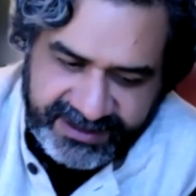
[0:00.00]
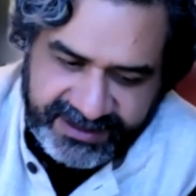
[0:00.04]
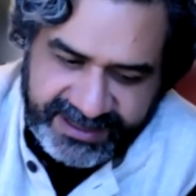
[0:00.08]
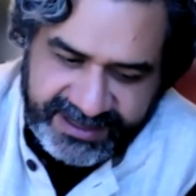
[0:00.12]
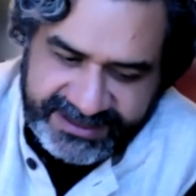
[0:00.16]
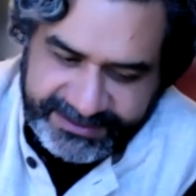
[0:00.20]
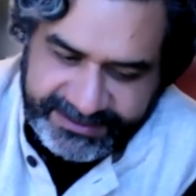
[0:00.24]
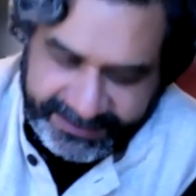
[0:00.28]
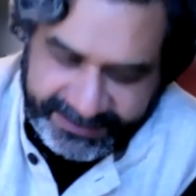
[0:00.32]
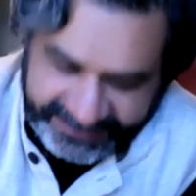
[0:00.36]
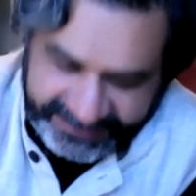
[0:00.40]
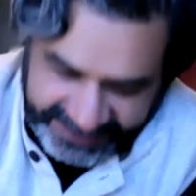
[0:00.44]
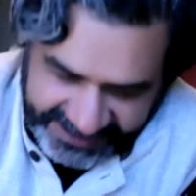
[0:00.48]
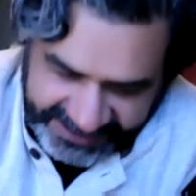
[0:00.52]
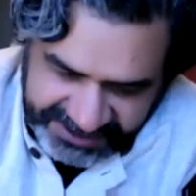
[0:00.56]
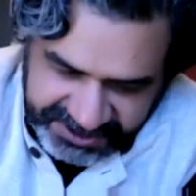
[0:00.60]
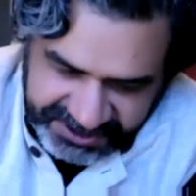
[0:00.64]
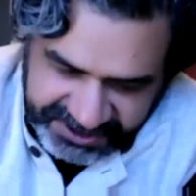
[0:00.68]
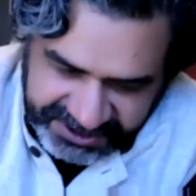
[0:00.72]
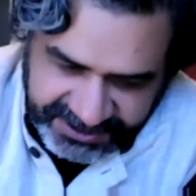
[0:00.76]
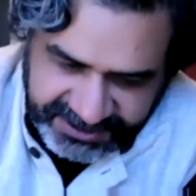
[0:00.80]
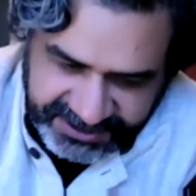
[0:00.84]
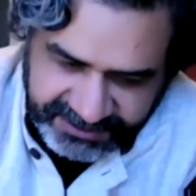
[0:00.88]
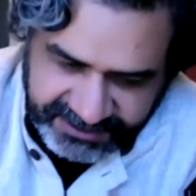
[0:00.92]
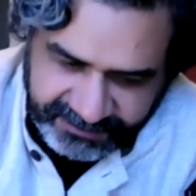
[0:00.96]
The
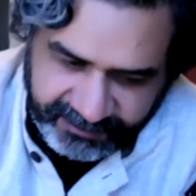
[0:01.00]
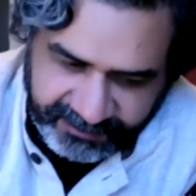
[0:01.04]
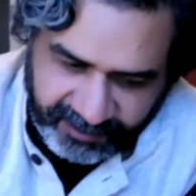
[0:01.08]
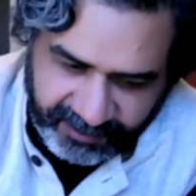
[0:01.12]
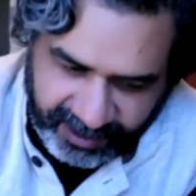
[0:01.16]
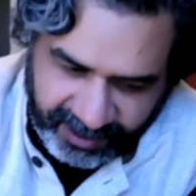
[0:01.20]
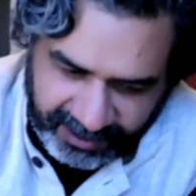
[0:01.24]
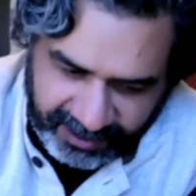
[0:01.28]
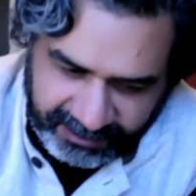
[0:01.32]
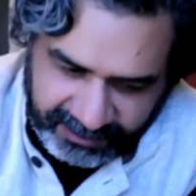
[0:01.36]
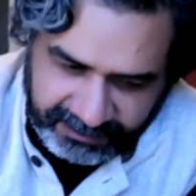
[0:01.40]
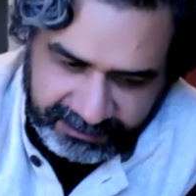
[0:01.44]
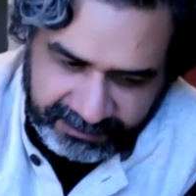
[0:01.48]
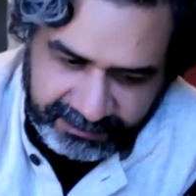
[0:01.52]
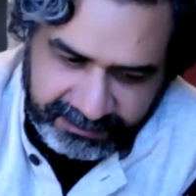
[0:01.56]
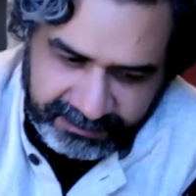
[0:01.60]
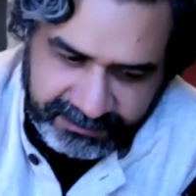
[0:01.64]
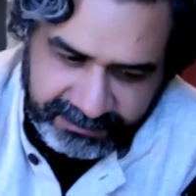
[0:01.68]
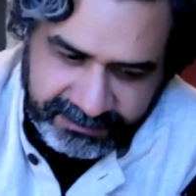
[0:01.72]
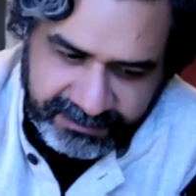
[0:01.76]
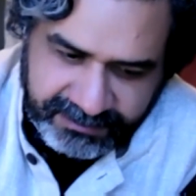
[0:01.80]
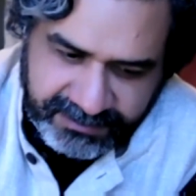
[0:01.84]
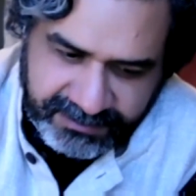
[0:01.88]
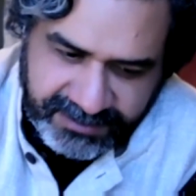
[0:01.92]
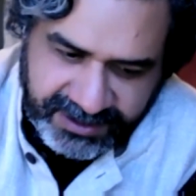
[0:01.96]
expectations from
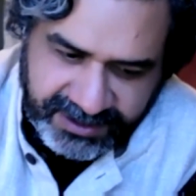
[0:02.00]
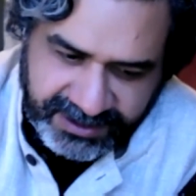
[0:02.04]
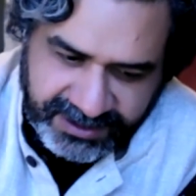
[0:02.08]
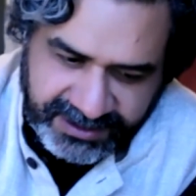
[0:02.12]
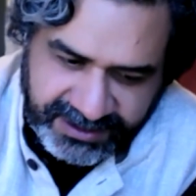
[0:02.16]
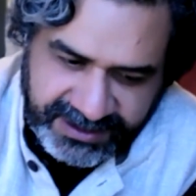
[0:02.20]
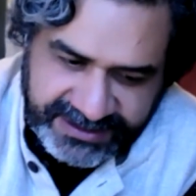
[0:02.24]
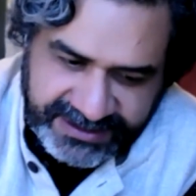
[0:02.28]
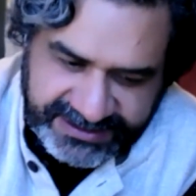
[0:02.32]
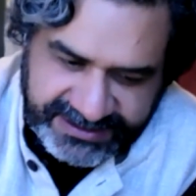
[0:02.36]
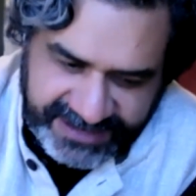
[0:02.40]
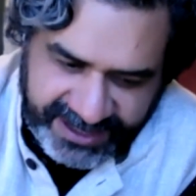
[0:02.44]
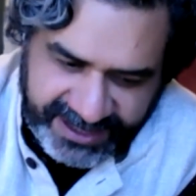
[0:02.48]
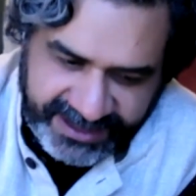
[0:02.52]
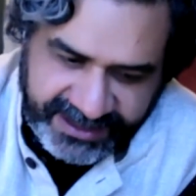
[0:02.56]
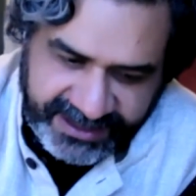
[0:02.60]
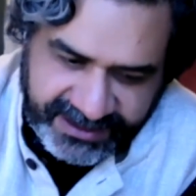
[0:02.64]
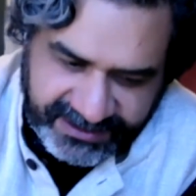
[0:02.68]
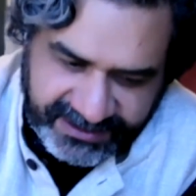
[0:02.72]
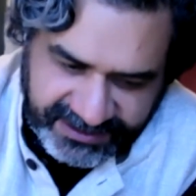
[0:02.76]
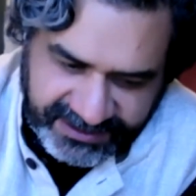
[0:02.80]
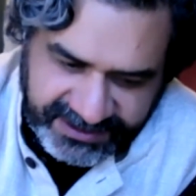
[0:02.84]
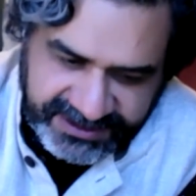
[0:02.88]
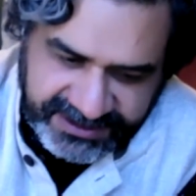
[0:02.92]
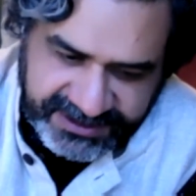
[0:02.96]
the design
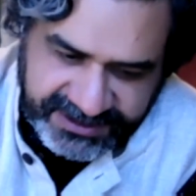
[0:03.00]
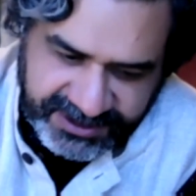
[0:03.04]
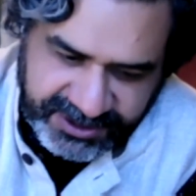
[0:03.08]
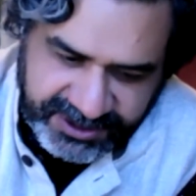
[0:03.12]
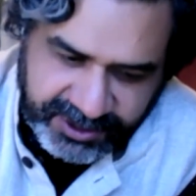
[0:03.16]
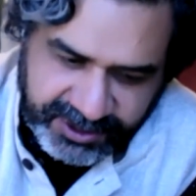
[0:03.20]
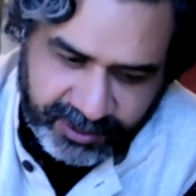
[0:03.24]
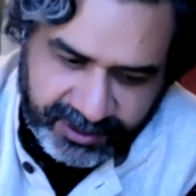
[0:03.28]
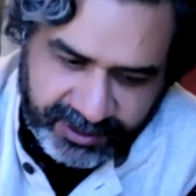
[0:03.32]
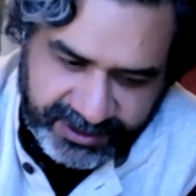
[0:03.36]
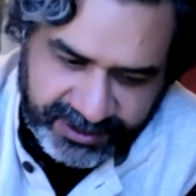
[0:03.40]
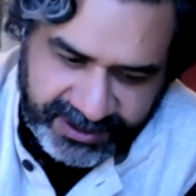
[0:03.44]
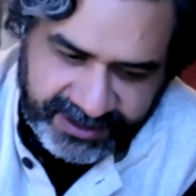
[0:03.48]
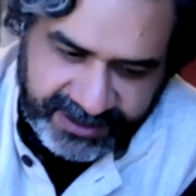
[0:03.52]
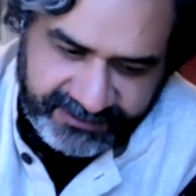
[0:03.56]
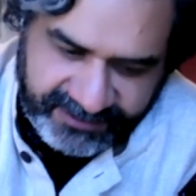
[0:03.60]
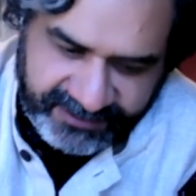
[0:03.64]
and research org